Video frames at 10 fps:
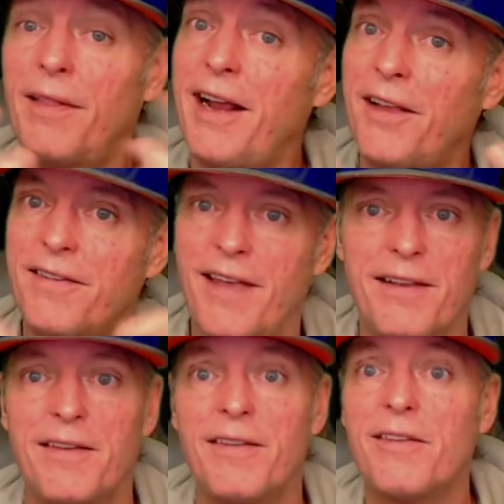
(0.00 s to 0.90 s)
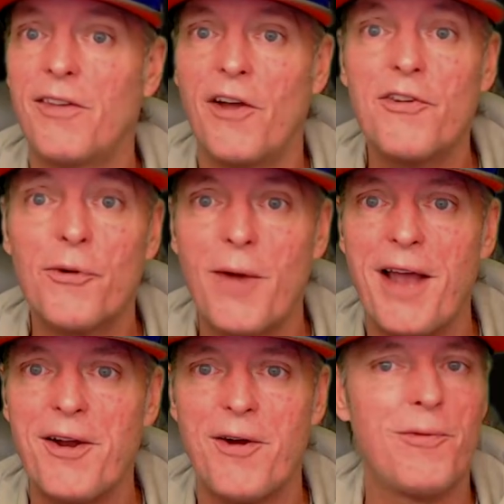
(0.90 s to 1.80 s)
Like I said, Tundra
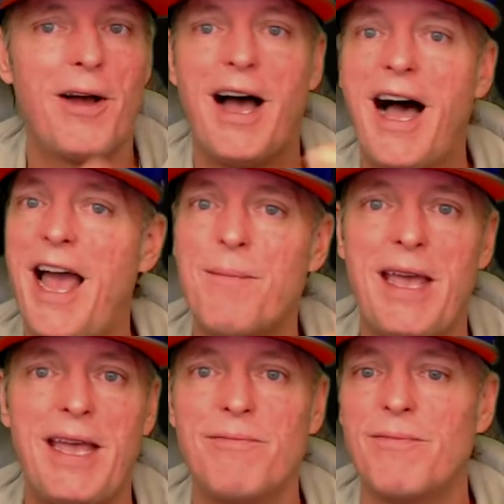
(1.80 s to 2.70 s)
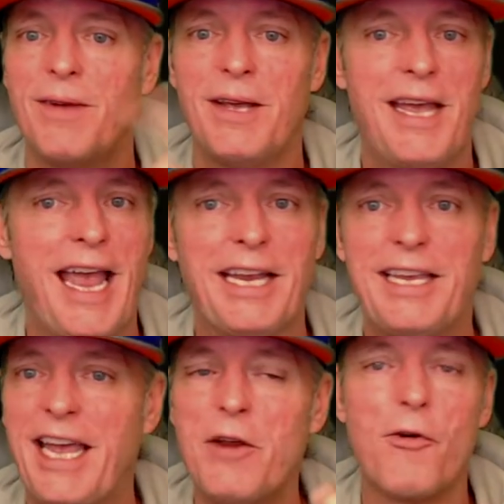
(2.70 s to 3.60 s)
Rhino, Hyman,
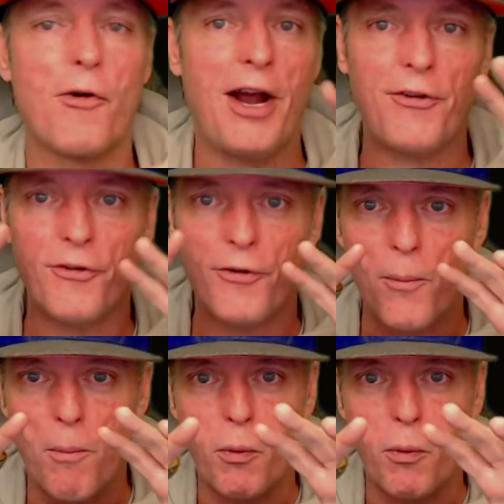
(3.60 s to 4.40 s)
and King Crush.